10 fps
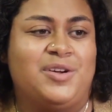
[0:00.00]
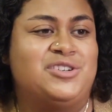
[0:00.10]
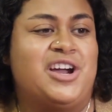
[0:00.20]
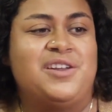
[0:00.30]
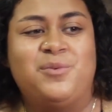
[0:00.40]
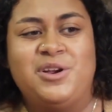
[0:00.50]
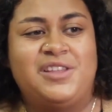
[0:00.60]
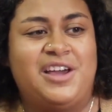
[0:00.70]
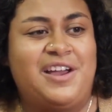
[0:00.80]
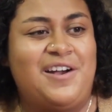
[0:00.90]
trying to work
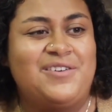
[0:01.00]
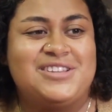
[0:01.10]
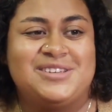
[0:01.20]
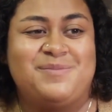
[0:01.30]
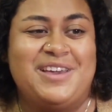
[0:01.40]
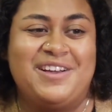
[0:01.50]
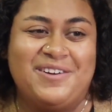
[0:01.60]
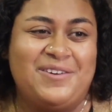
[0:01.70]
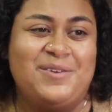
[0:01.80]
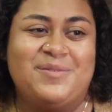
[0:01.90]
that out. It's a big
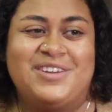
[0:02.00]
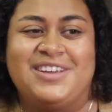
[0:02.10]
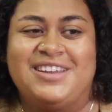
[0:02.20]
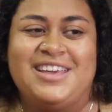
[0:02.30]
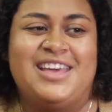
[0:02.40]
goal, but